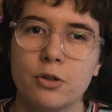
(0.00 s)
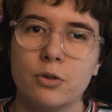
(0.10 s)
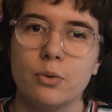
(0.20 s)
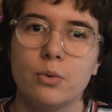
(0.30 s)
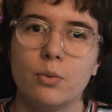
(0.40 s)

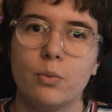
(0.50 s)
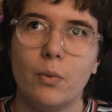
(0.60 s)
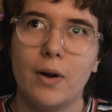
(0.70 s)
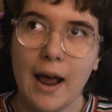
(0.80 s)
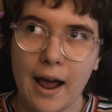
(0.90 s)
to
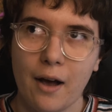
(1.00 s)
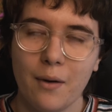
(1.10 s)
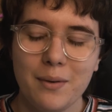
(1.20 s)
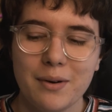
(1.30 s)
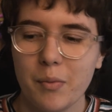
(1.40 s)

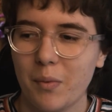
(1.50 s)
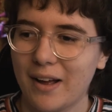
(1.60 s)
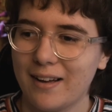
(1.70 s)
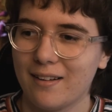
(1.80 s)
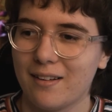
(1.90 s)
now,
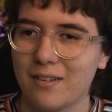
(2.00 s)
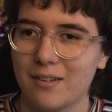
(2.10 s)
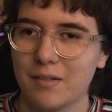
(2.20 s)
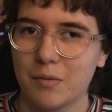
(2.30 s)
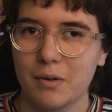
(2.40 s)
where
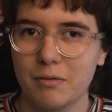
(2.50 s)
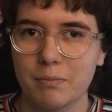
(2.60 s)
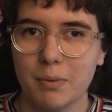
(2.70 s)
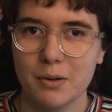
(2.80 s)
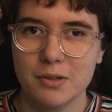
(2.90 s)
we've
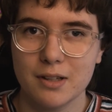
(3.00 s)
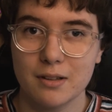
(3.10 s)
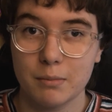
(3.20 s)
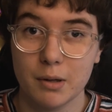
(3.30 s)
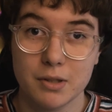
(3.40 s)
posted
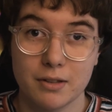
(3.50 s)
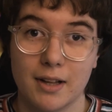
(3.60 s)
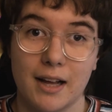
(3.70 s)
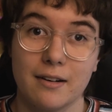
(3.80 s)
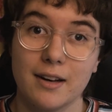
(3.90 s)
Moments of
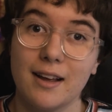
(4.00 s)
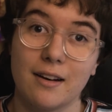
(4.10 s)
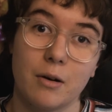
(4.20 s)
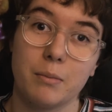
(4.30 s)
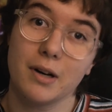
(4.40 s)
Clarity, and
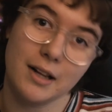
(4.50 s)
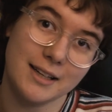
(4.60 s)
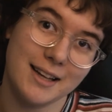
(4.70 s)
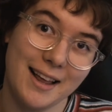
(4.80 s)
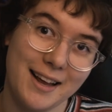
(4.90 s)
I'll put a link
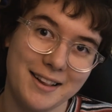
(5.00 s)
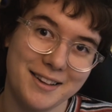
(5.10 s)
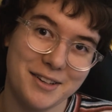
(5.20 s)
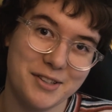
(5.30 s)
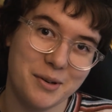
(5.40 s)
to that in the
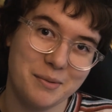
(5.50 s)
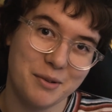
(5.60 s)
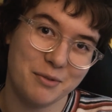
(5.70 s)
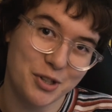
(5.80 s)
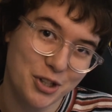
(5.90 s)
description
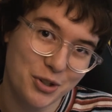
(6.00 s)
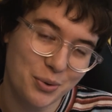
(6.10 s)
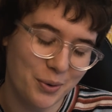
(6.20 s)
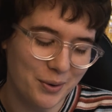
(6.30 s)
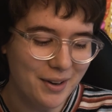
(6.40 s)
for
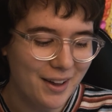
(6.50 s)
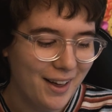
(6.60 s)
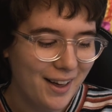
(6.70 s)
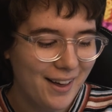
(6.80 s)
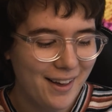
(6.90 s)
sure.
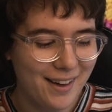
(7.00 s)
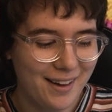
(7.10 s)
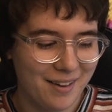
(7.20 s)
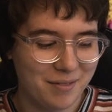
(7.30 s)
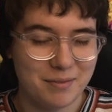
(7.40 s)

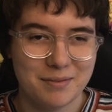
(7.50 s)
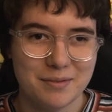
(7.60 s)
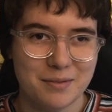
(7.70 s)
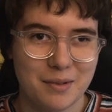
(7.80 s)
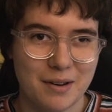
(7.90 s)

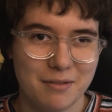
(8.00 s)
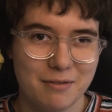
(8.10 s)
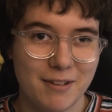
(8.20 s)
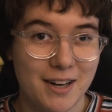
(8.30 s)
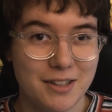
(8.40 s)
We've
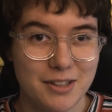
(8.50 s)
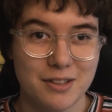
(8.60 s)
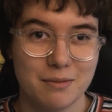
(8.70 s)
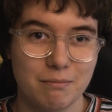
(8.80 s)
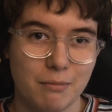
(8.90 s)
finished
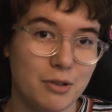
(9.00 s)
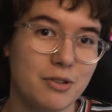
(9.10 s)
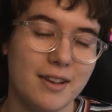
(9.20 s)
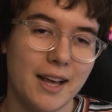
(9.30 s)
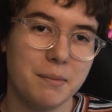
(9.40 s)
most
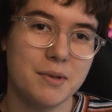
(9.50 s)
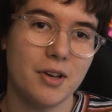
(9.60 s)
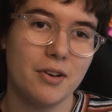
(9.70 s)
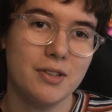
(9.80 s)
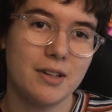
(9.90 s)
of the
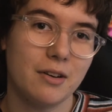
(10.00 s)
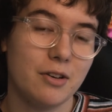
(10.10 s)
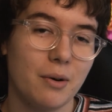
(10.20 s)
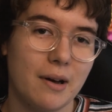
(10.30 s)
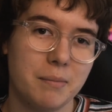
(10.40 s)
episodes, and there are
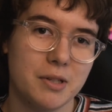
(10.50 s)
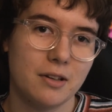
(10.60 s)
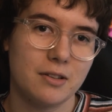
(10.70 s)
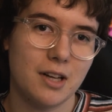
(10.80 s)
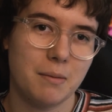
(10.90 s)
new
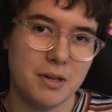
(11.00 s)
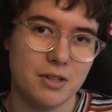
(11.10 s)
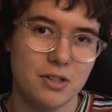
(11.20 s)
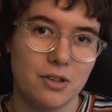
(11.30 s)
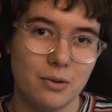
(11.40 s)
episodes coming
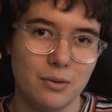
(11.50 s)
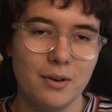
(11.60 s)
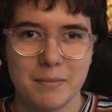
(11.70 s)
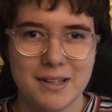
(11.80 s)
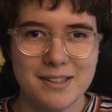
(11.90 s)
soon.
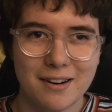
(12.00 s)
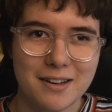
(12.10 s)
But it's